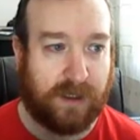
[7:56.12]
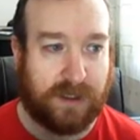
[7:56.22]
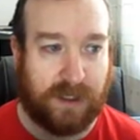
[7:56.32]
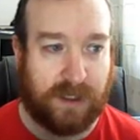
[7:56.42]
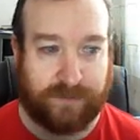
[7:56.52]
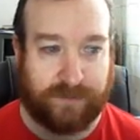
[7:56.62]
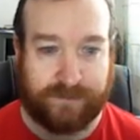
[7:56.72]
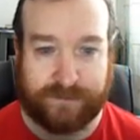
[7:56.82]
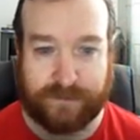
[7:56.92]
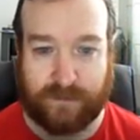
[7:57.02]
2.
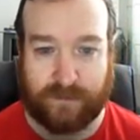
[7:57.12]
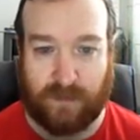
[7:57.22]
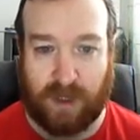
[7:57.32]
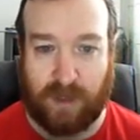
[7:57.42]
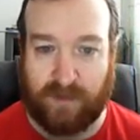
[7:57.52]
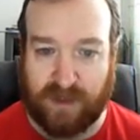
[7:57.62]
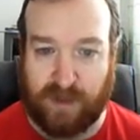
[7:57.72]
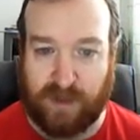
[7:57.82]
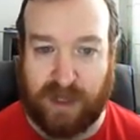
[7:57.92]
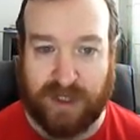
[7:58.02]
We've got another
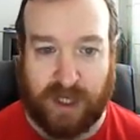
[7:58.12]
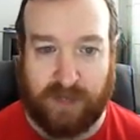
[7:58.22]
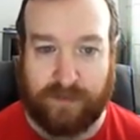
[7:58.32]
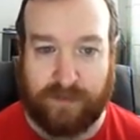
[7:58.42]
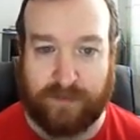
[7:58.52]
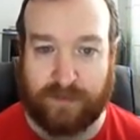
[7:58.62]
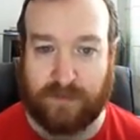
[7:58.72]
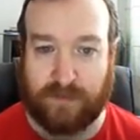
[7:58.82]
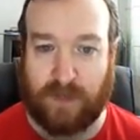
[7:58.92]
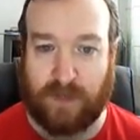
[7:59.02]
pie chart.
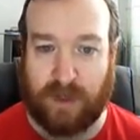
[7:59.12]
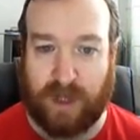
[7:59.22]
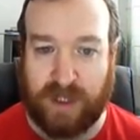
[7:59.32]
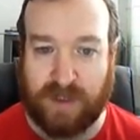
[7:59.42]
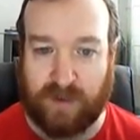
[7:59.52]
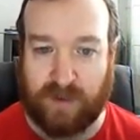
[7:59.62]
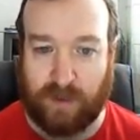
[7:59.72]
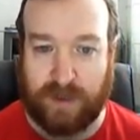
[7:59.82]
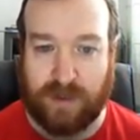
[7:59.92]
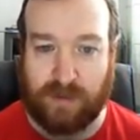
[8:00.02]
Okay, so we've got
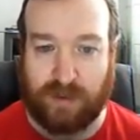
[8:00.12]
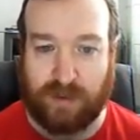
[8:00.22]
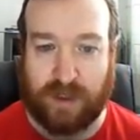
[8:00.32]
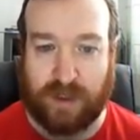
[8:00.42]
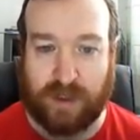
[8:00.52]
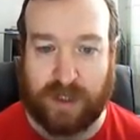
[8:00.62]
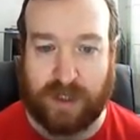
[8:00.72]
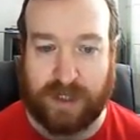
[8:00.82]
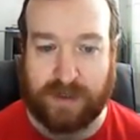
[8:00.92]
renewable, nuclear, gas and